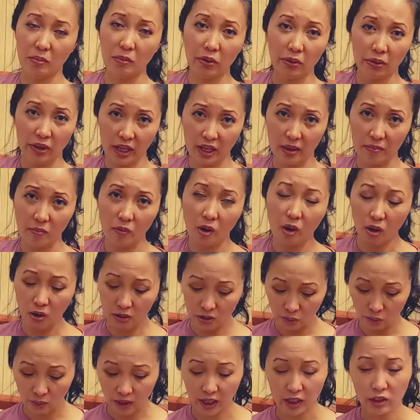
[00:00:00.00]
her hip all
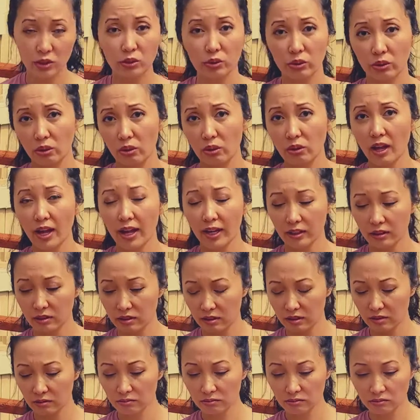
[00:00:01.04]
the way to her
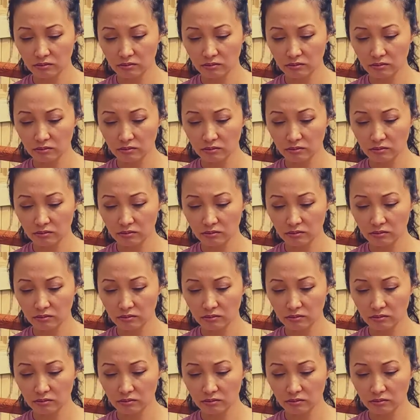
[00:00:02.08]
legs.